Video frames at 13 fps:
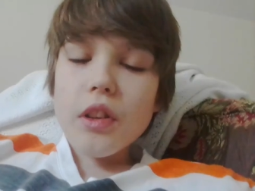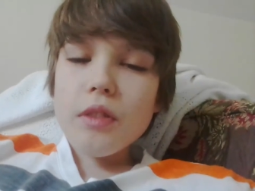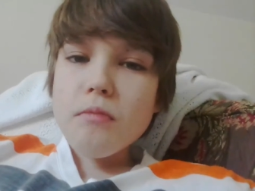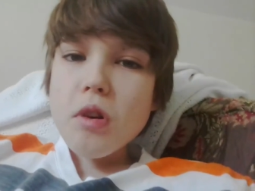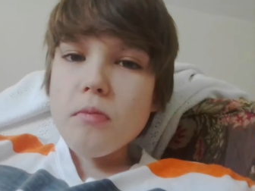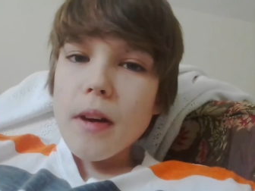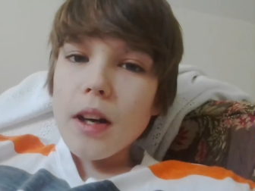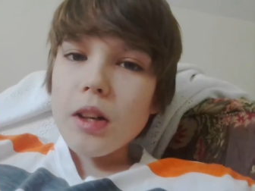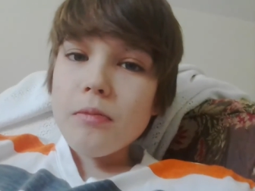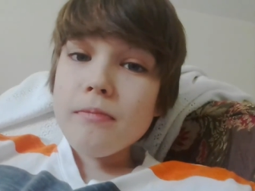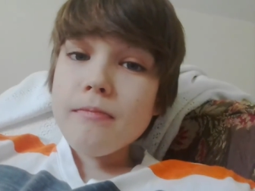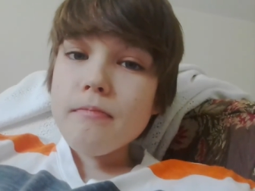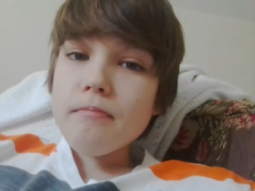on
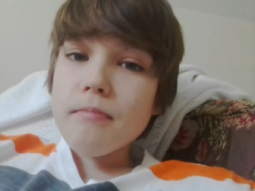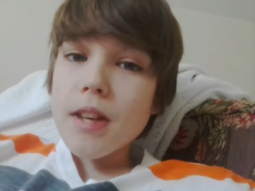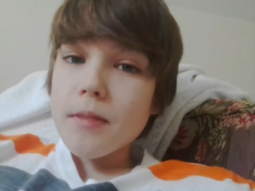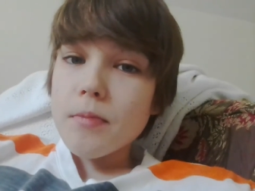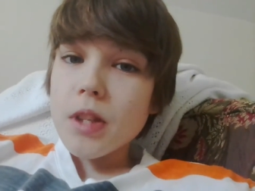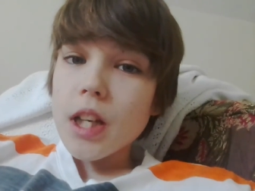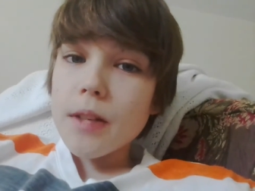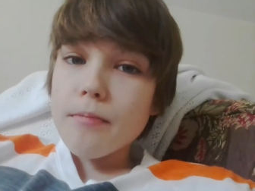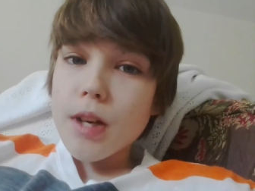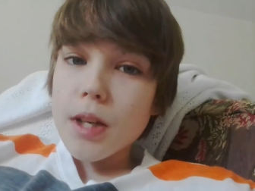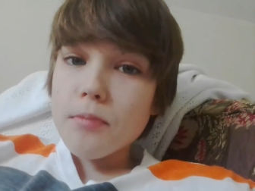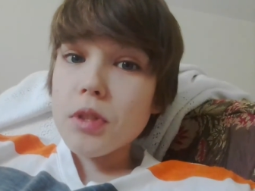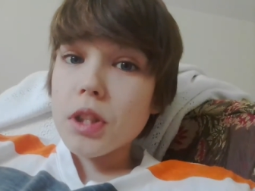mobile, maybe I
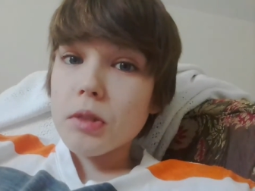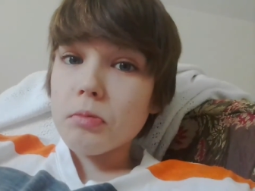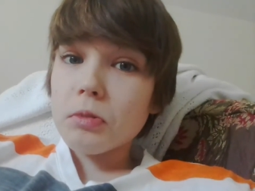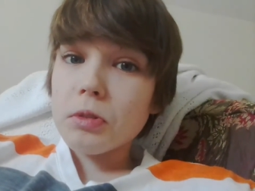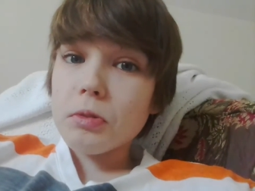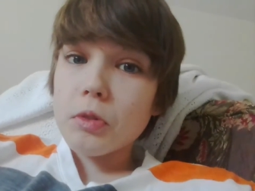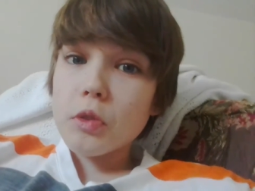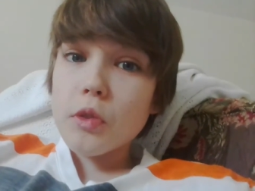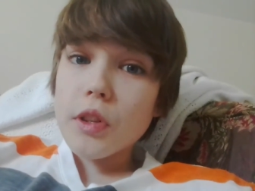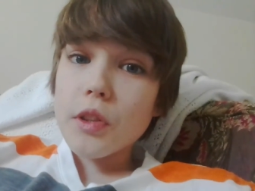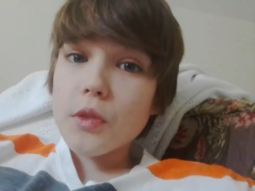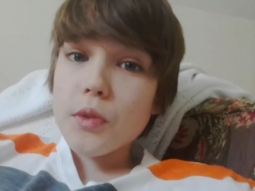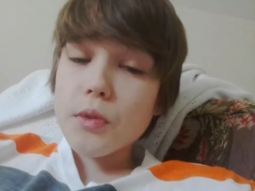might be able to do
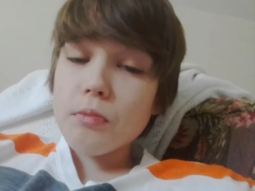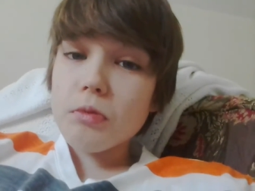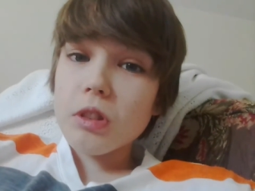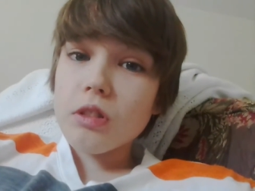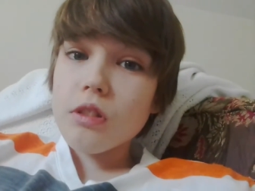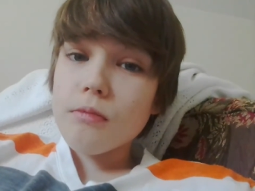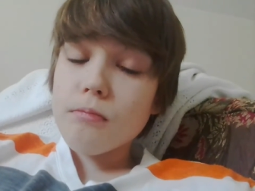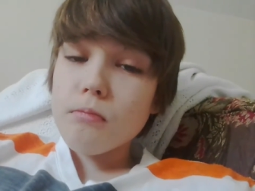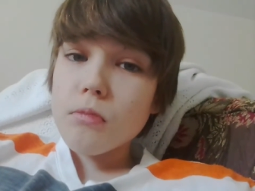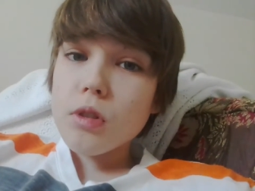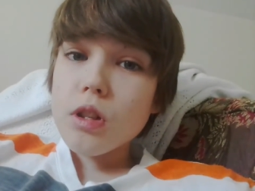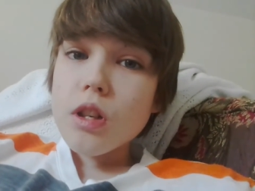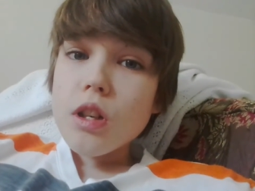those. But,
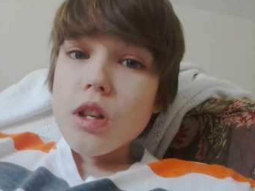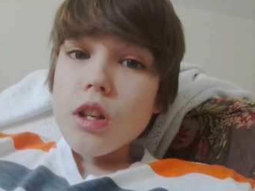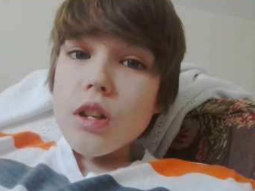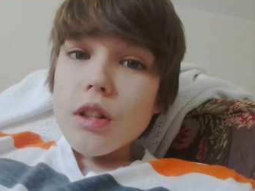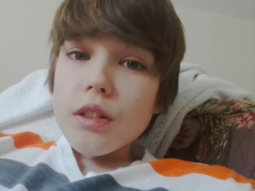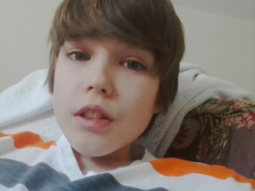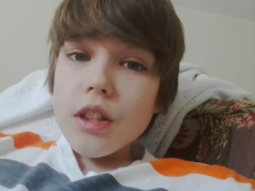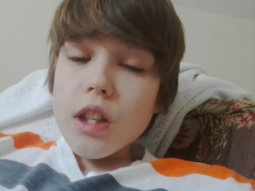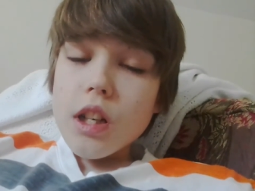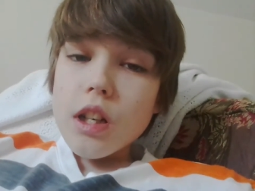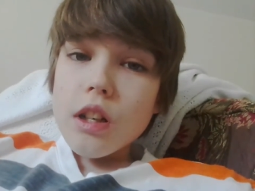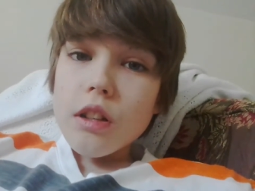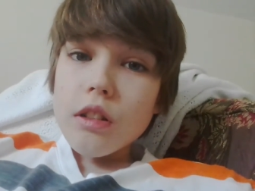um,
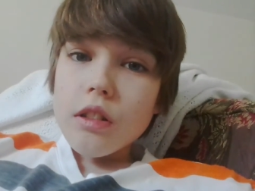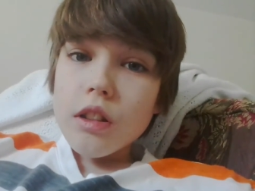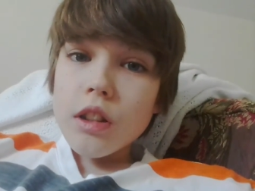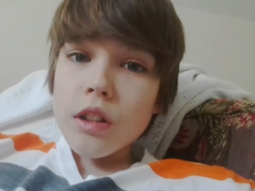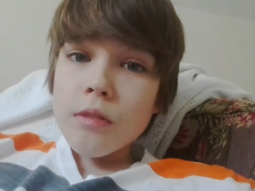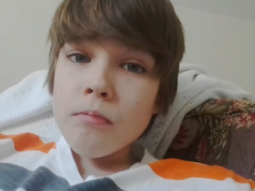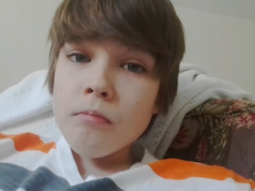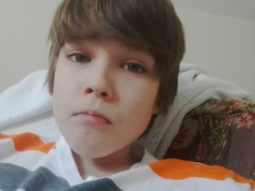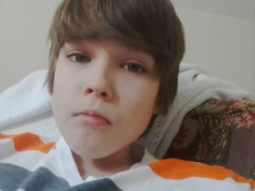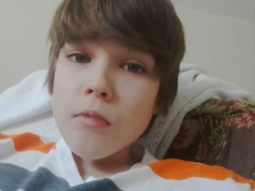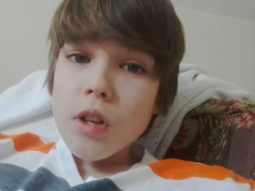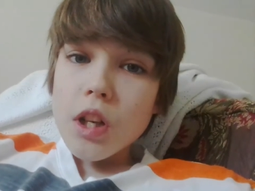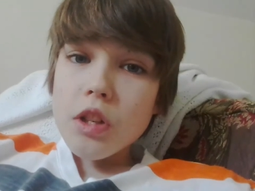yeah,
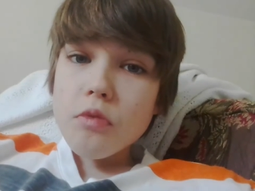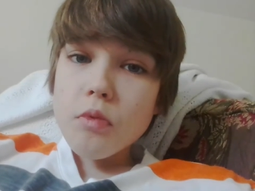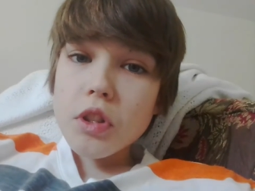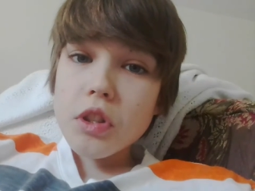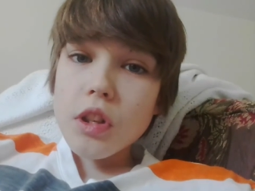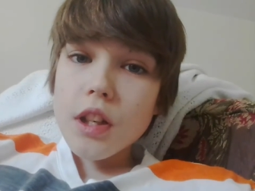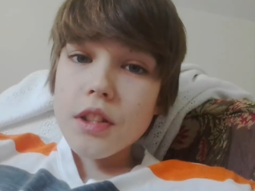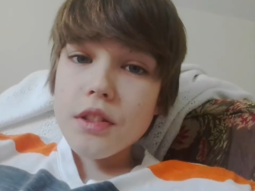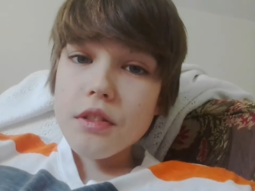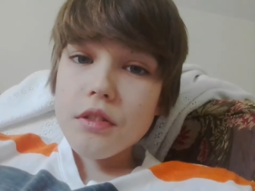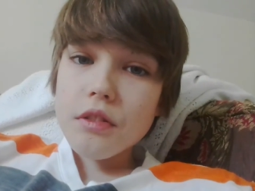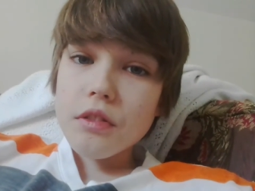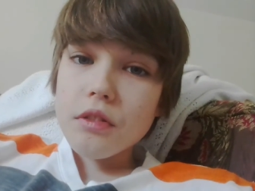um, I just want you
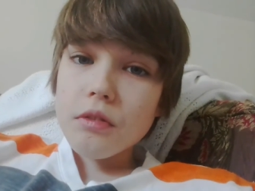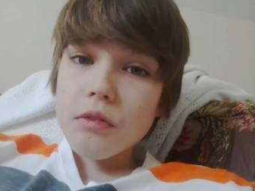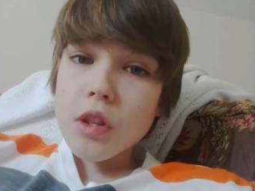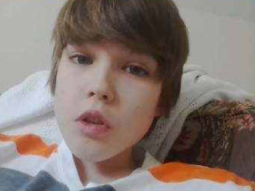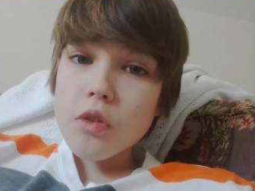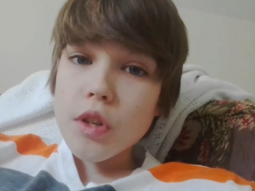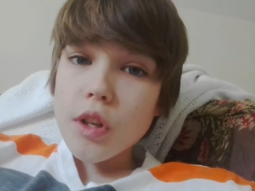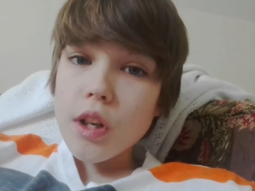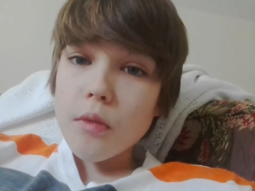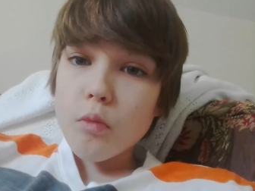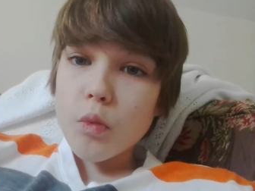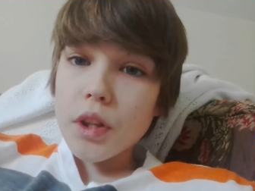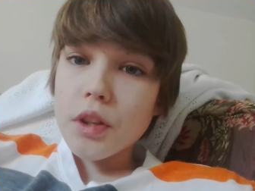guys to know that
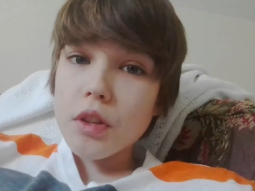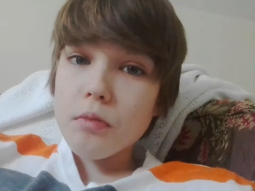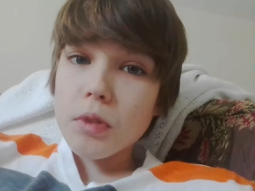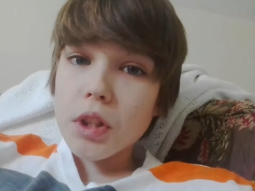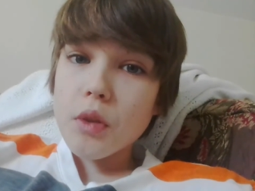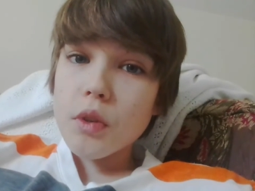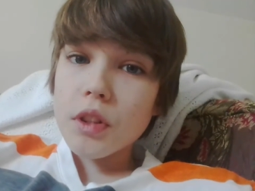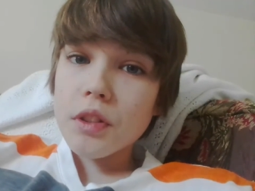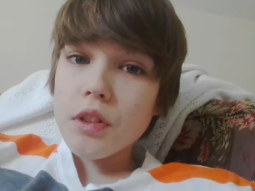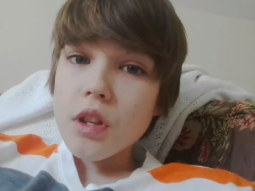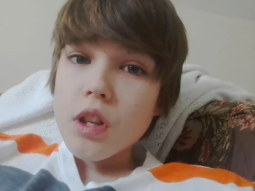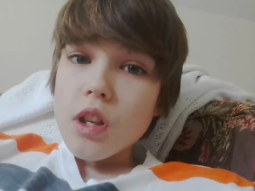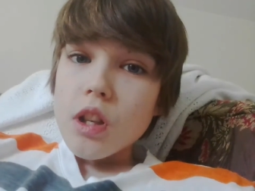we could be
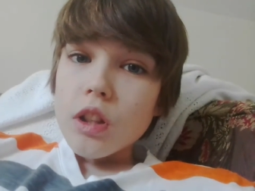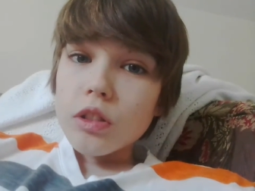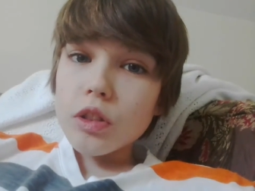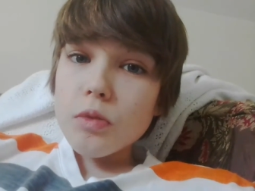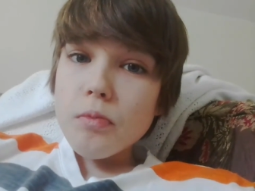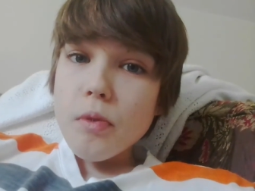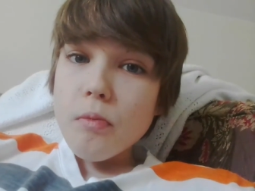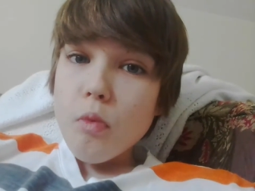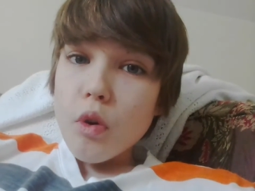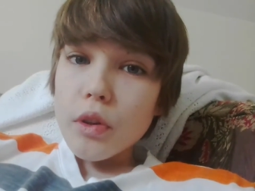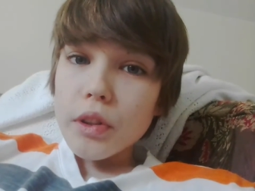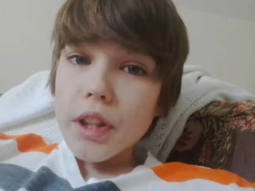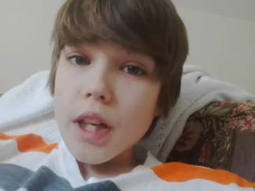doing a little bit
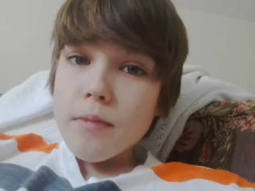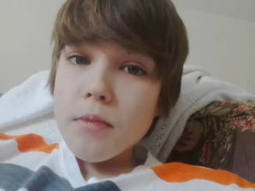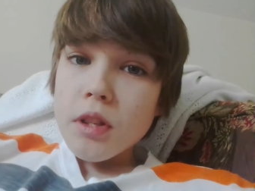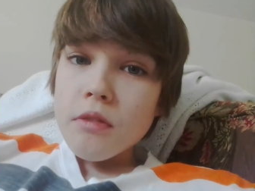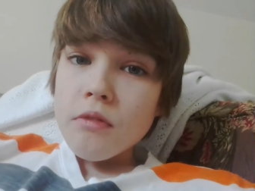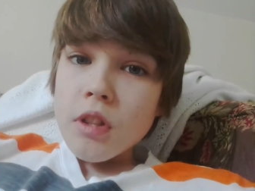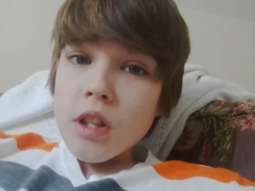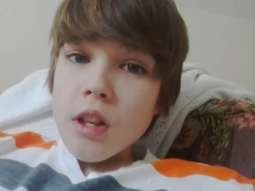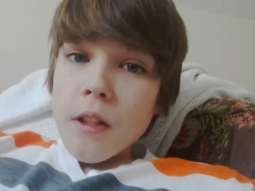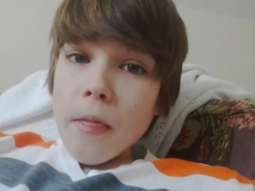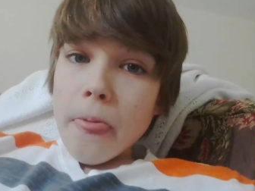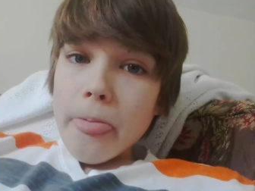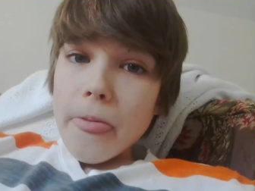more gaming
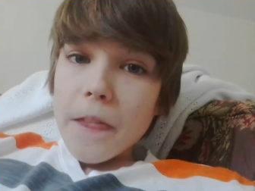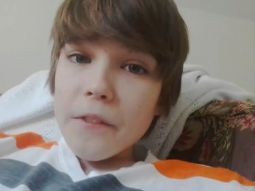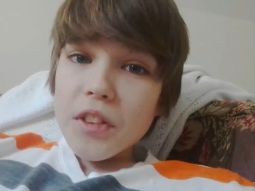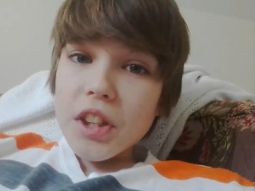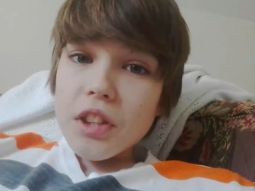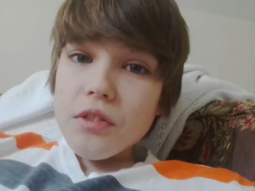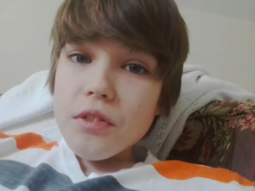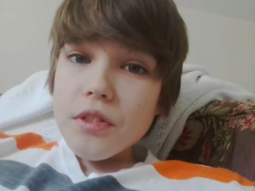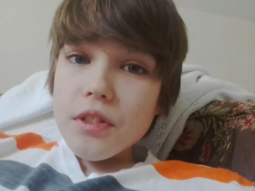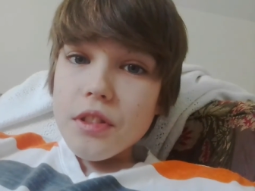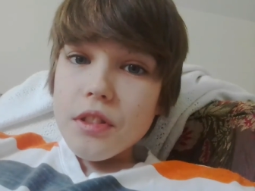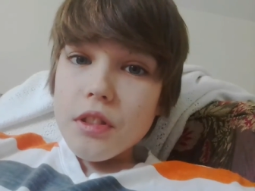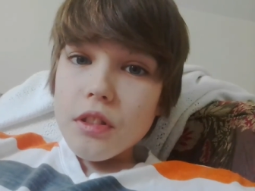
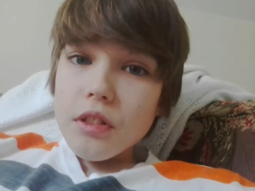videos,